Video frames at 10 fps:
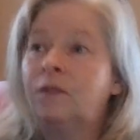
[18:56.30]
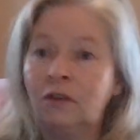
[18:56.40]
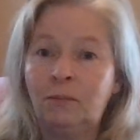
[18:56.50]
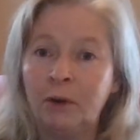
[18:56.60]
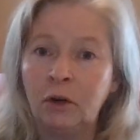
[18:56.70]
the
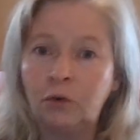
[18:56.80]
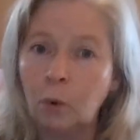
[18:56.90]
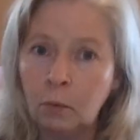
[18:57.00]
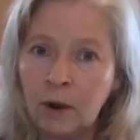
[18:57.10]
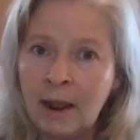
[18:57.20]

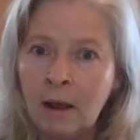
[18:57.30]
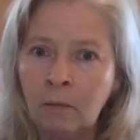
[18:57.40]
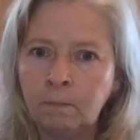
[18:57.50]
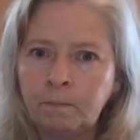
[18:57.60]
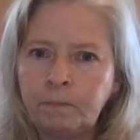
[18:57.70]
spiritual
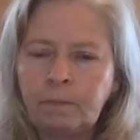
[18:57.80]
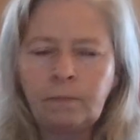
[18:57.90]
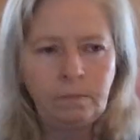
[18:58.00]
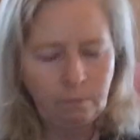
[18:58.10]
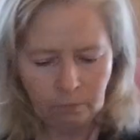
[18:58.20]
realm,
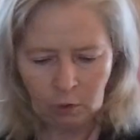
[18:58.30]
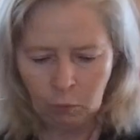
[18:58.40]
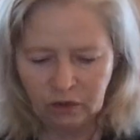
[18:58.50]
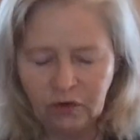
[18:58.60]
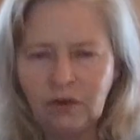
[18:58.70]

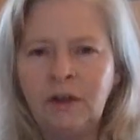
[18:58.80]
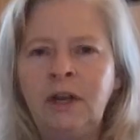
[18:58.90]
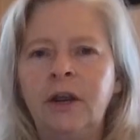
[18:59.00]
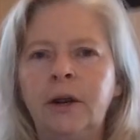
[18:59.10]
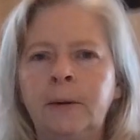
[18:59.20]
which is in
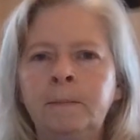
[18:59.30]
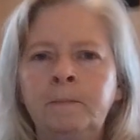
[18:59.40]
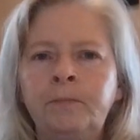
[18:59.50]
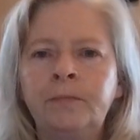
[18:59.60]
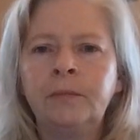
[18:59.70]
here,
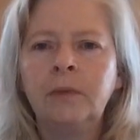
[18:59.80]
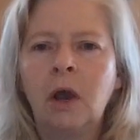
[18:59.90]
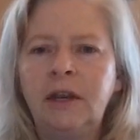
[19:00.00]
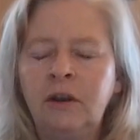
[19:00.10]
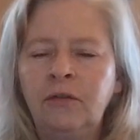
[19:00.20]

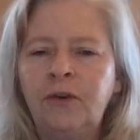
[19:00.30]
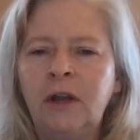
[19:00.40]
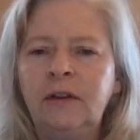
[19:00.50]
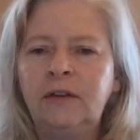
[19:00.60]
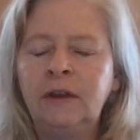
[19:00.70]

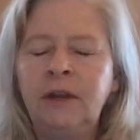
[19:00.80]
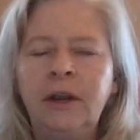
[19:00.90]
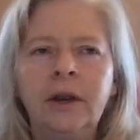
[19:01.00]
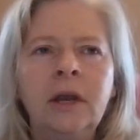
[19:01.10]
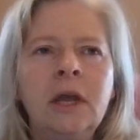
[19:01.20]
identified as in
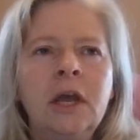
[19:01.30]
here.